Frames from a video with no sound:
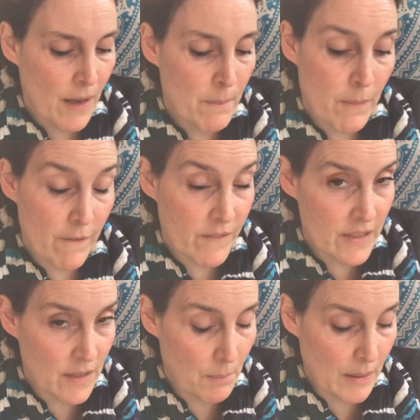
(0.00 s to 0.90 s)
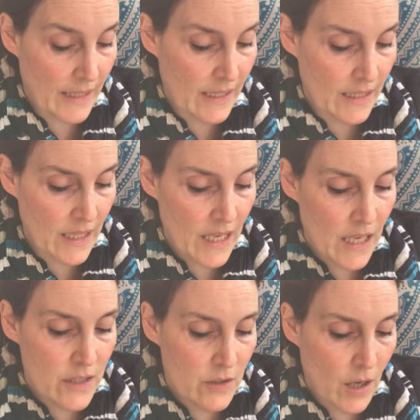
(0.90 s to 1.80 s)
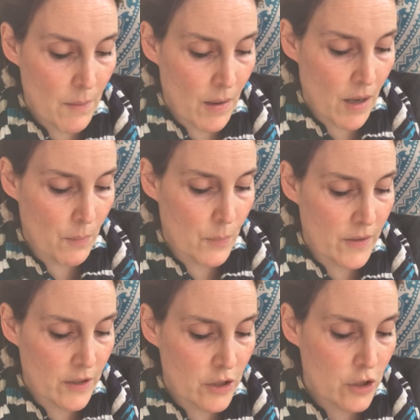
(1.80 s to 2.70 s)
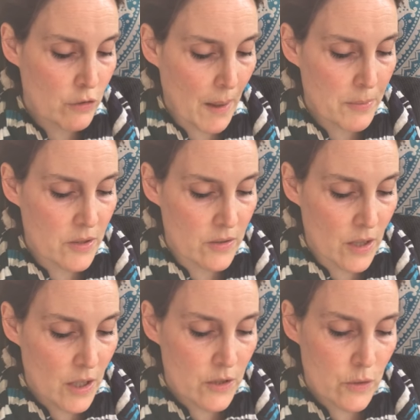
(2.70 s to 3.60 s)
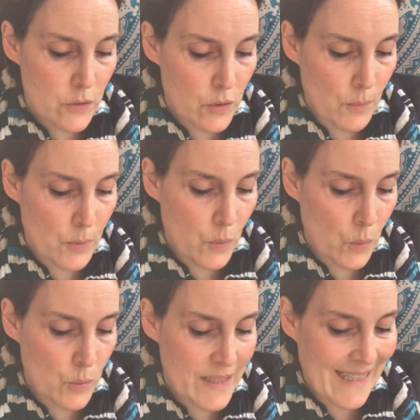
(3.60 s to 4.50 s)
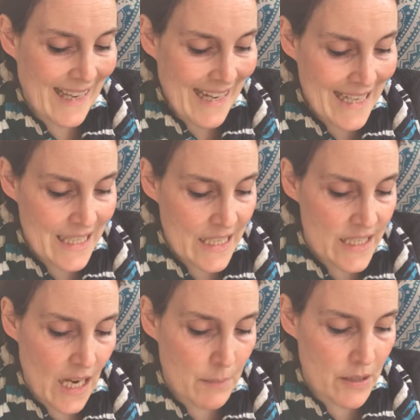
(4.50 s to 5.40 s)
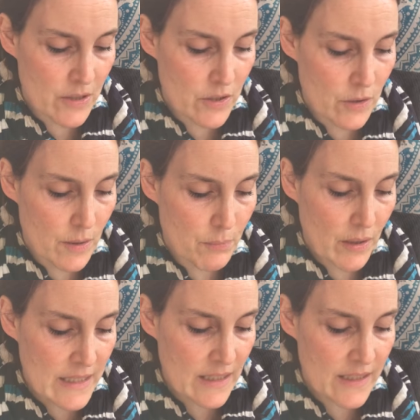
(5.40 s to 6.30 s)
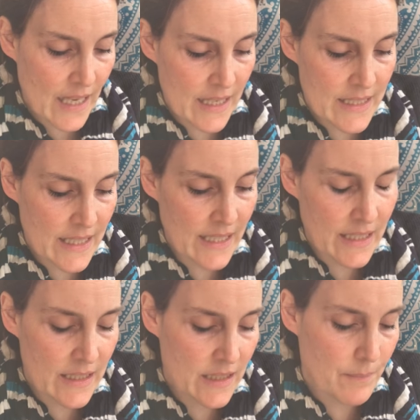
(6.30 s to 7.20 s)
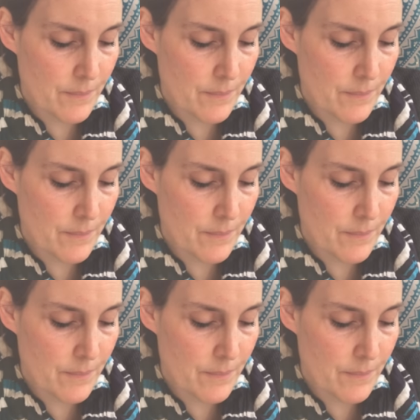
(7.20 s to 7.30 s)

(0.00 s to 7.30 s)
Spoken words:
Professor Blink, to come up with a contraption to stop you causing any damage to the priceless antiques."